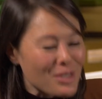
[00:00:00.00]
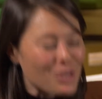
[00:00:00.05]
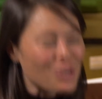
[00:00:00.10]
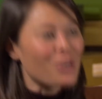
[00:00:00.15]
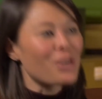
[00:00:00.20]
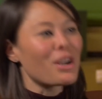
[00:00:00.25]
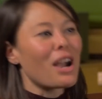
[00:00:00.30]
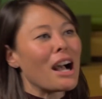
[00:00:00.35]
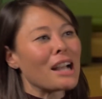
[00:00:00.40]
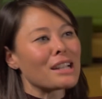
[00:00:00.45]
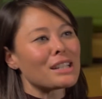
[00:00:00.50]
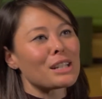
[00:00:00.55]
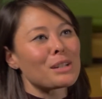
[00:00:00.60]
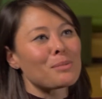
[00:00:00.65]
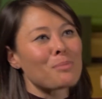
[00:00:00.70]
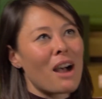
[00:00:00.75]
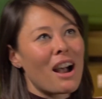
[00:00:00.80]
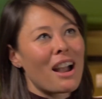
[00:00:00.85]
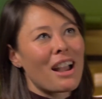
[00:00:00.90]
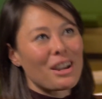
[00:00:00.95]
so I
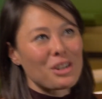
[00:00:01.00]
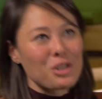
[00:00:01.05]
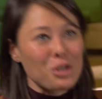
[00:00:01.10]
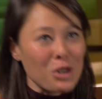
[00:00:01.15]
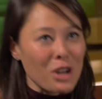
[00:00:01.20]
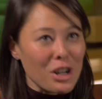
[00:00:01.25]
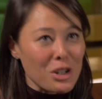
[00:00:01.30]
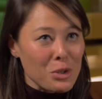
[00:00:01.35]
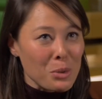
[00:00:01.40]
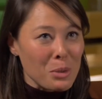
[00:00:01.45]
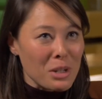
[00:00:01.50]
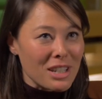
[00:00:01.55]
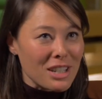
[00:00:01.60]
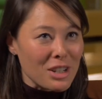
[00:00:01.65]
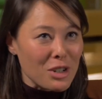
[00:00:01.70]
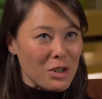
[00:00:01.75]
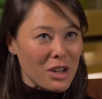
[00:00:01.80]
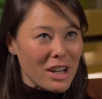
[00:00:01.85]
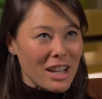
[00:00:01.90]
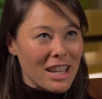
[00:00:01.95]
did my undergraduate
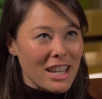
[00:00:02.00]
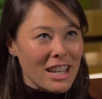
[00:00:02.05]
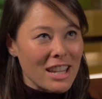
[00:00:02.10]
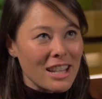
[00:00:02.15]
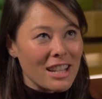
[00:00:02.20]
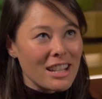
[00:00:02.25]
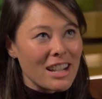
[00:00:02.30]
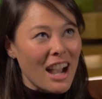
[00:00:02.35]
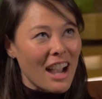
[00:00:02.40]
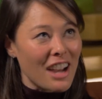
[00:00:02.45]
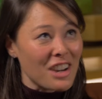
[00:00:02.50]
degree here.